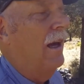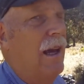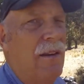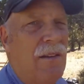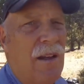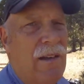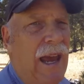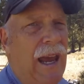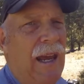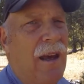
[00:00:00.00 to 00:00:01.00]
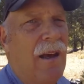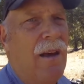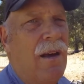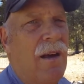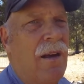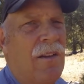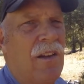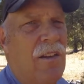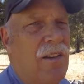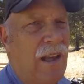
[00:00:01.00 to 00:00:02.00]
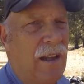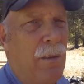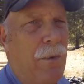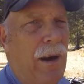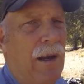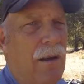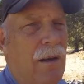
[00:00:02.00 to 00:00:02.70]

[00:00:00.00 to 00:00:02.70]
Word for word: is the day to celebrate